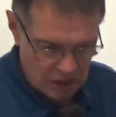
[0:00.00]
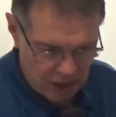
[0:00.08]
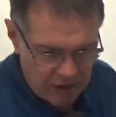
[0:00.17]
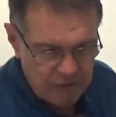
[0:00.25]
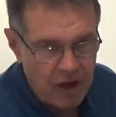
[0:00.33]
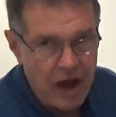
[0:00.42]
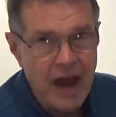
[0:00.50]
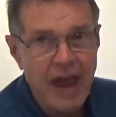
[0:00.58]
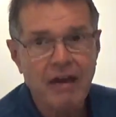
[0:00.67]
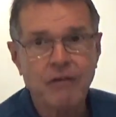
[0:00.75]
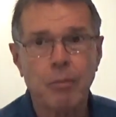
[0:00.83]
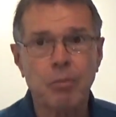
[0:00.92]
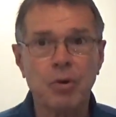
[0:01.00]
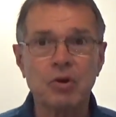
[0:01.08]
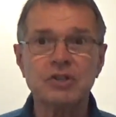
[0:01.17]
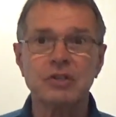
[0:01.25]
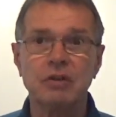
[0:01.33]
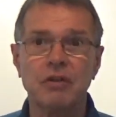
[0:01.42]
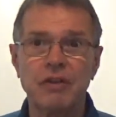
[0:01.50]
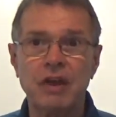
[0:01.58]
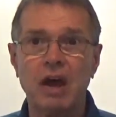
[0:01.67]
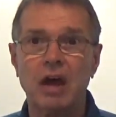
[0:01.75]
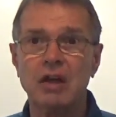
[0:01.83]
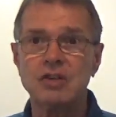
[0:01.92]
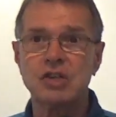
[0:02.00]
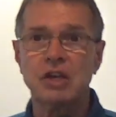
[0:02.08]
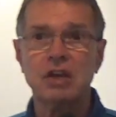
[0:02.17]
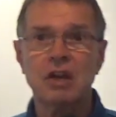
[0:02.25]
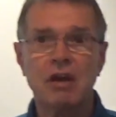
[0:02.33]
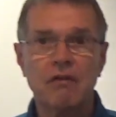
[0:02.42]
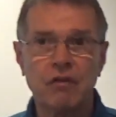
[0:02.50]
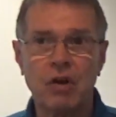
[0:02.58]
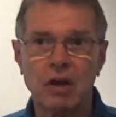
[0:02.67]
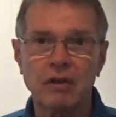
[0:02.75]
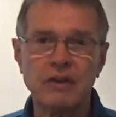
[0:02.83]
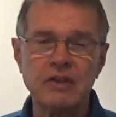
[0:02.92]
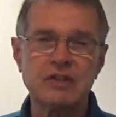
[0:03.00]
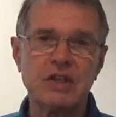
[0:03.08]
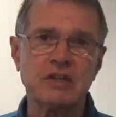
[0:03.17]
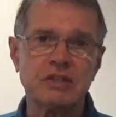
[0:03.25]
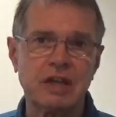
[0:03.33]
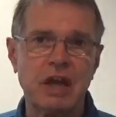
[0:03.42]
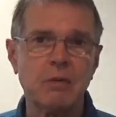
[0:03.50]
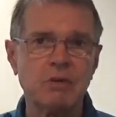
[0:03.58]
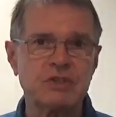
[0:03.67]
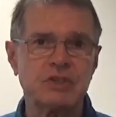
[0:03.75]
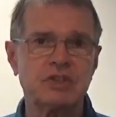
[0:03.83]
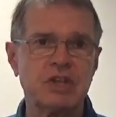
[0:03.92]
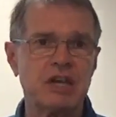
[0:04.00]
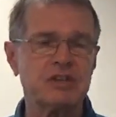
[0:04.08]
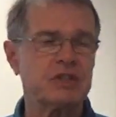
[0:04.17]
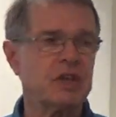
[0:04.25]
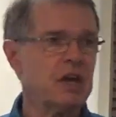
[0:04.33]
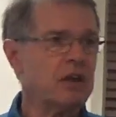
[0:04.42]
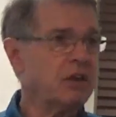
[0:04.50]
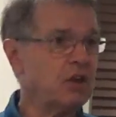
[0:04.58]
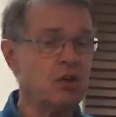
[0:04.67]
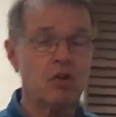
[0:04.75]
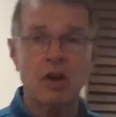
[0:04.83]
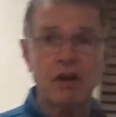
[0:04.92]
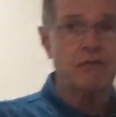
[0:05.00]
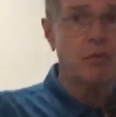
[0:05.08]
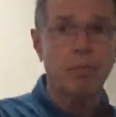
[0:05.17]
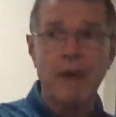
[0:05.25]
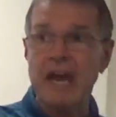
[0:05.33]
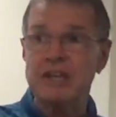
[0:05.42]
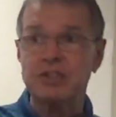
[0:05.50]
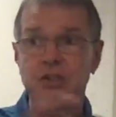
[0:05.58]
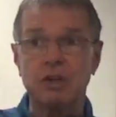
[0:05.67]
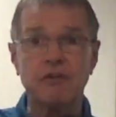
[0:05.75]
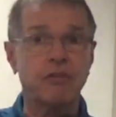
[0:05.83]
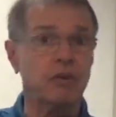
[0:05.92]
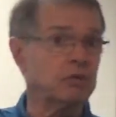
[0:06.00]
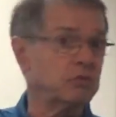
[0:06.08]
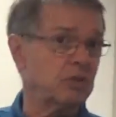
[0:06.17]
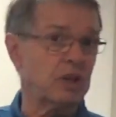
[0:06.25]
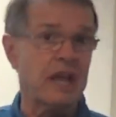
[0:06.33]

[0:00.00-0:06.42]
I have a personal theology for all of these things. And I would suggest that you, if you're pastoring for the